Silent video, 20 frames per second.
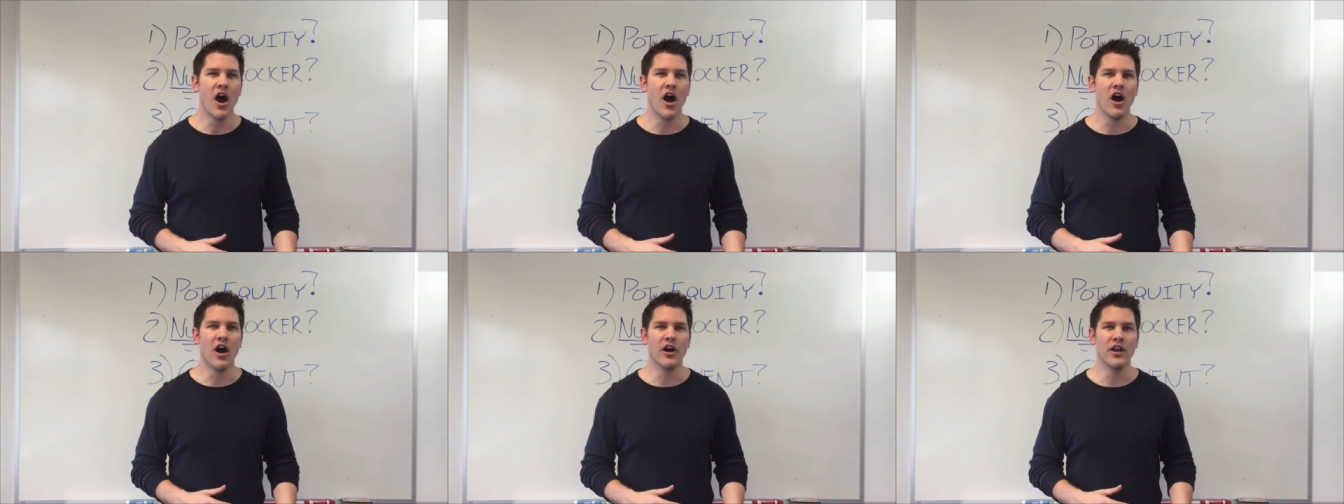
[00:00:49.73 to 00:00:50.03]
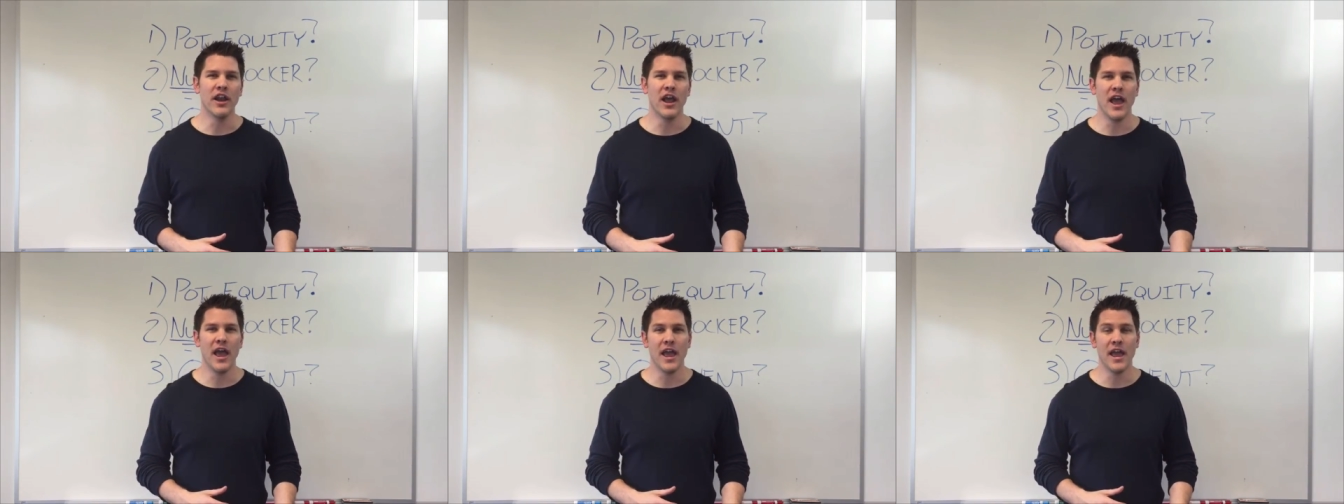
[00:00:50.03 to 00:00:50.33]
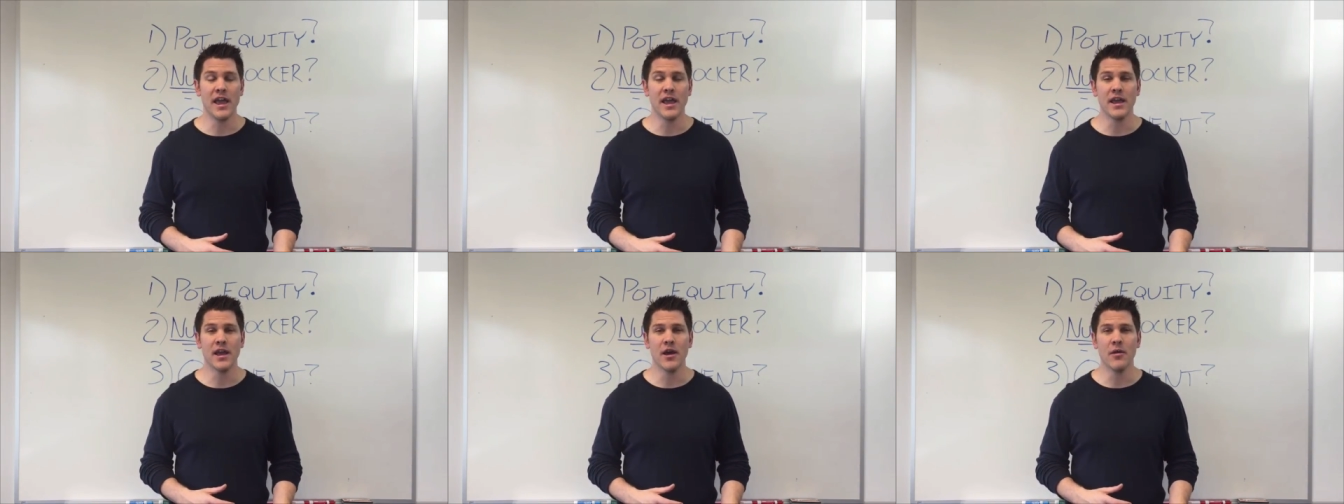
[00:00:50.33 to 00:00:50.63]
on
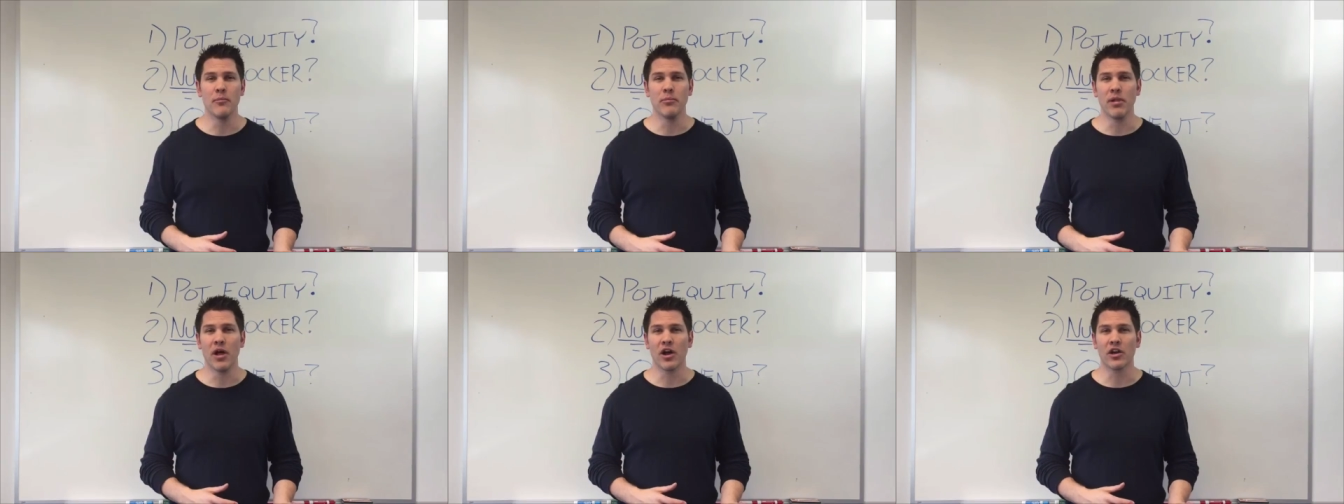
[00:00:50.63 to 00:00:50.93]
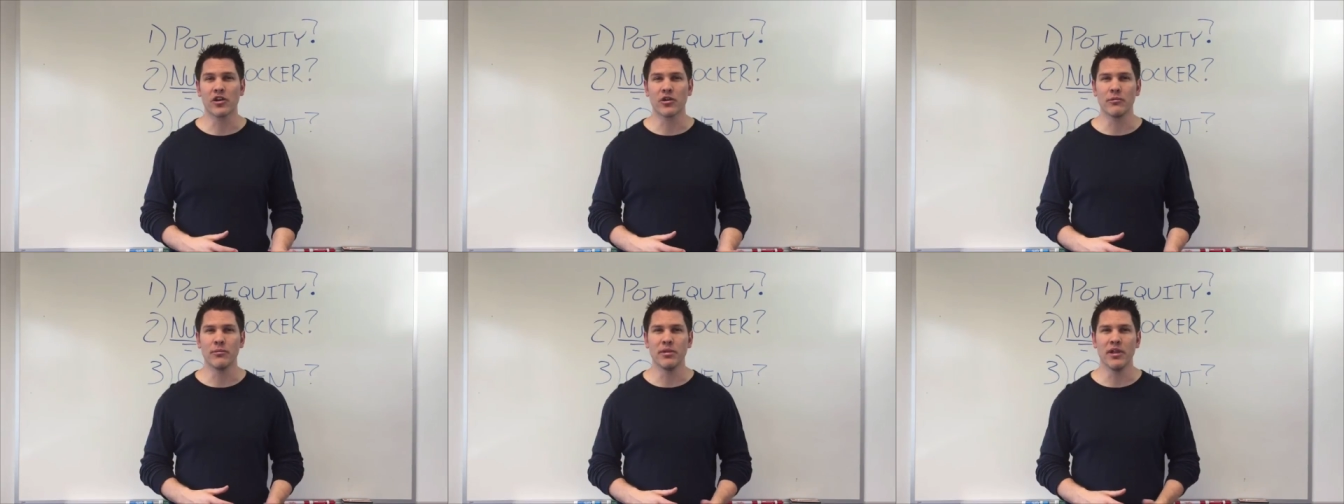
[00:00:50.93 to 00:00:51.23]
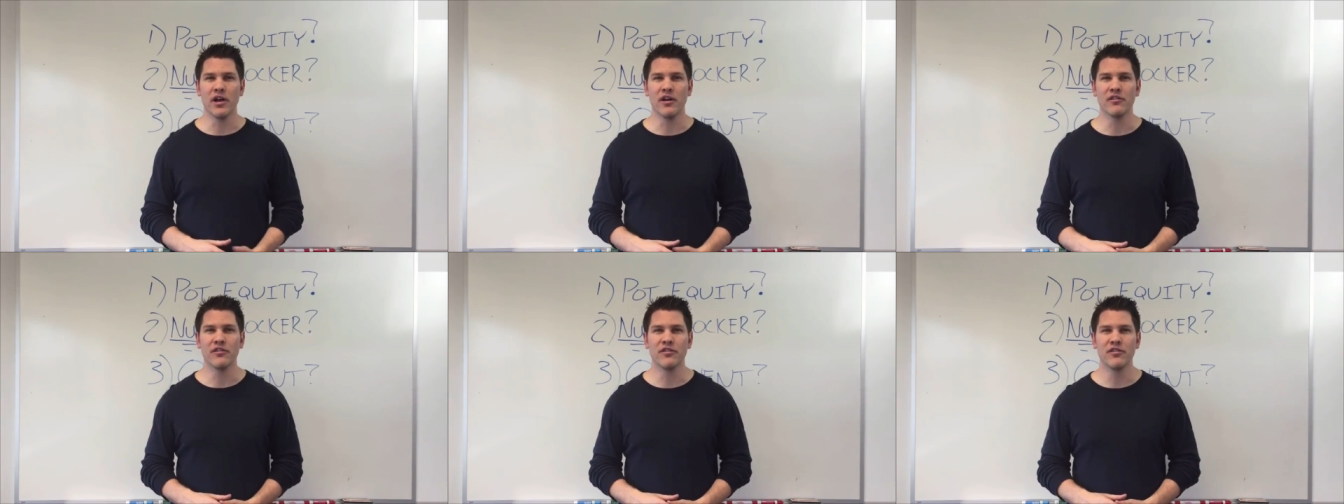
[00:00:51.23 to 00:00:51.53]
a blocker
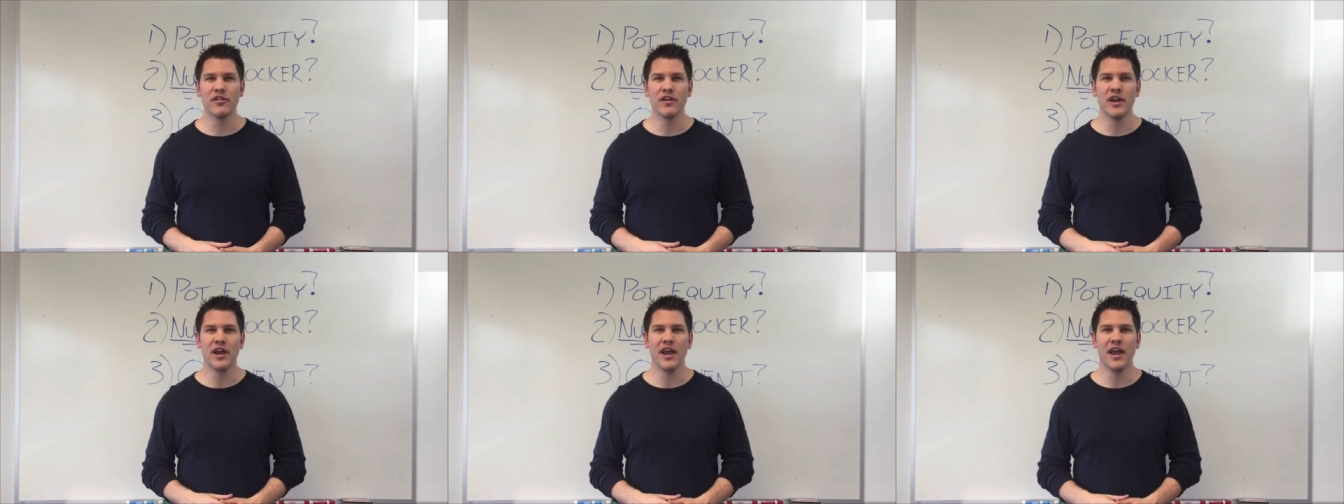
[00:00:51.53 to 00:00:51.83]
bluff,